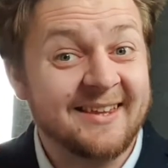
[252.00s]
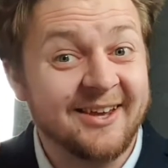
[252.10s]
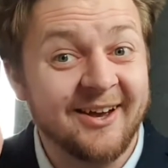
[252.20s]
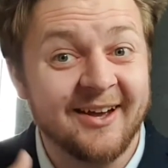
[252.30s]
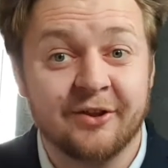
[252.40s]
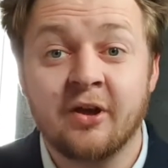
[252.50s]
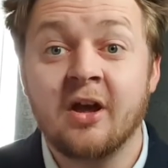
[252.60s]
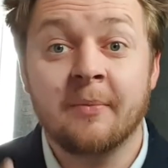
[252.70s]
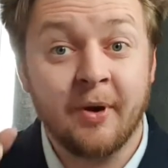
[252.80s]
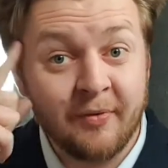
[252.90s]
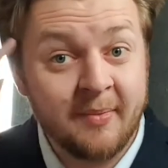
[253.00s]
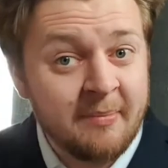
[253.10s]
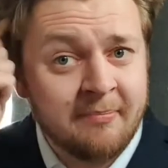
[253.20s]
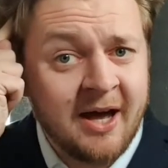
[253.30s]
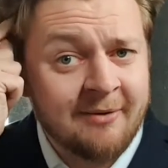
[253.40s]
Good. But
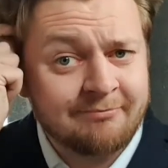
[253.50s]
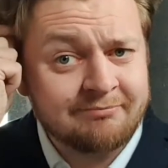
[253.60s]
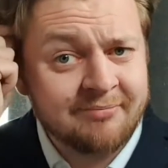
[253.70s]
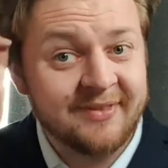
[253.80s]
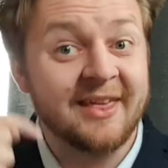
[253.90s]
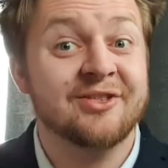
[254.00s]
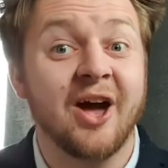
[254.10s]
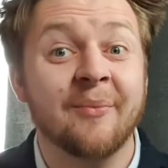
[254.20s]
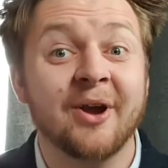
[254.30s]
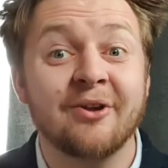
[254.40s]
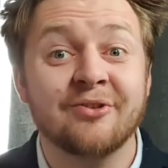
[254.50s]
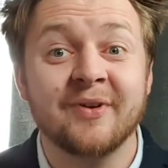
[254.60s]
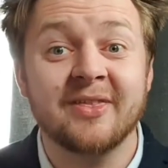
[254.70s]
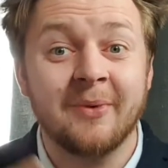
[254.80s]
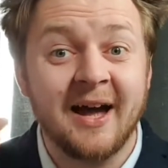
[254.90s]
remember, this time we're going to
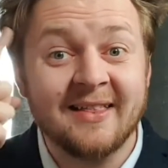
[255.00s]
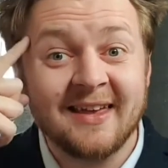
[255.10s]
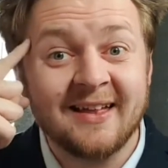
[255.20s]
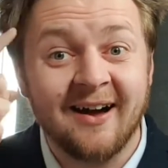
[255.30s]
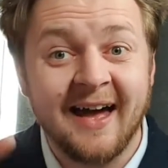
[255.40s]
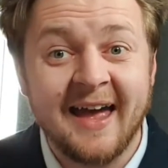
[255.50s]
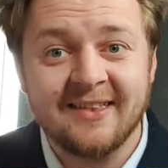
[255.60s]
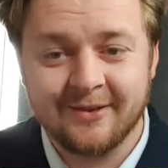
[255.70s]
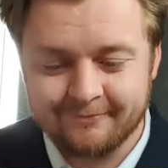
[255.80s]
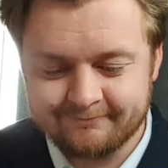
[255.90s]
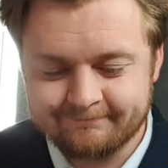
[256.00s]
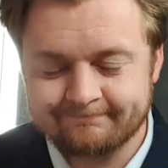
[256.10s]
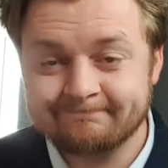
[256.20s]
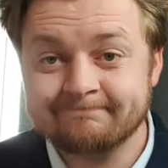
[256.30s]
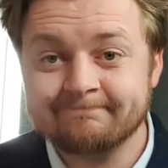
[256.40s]
read the words in our head.
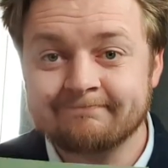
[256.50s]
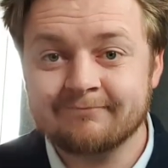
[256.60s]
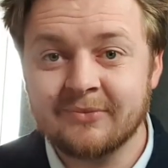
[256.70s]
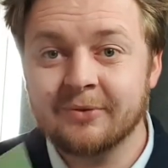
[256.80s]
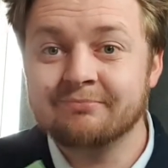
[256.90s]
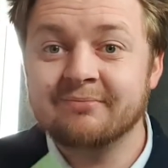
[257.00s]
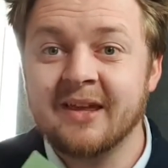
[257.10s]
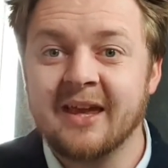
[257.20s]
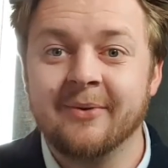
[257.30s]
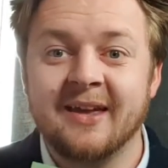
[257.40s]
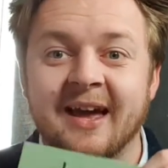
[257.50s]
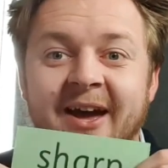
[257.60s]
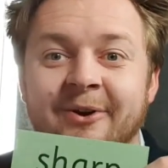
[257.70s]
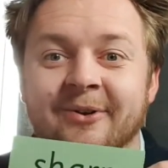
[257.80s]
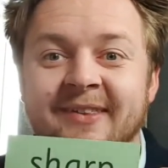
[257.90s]
Here we
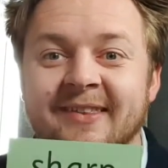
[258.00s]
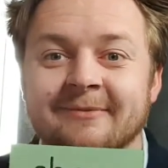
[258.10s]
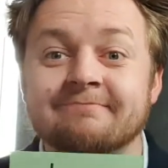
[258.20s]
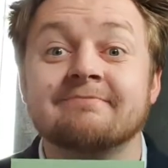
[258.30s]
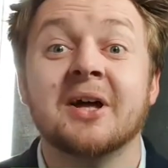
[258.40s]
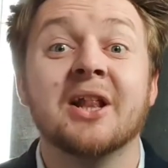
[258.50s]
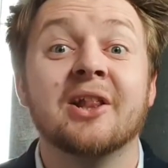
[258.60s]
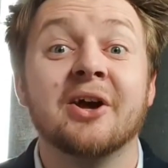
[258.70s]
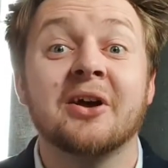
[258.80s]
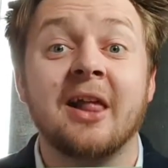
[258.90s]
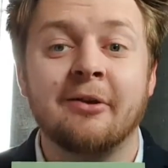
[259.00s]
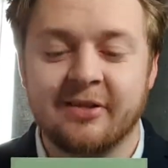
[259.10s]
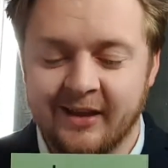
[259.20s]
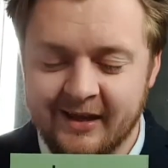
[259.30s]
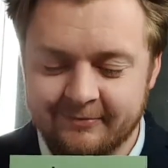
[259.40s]
go. Look
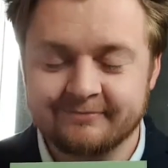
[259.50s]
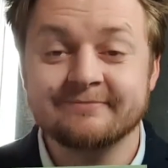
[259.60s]
closely.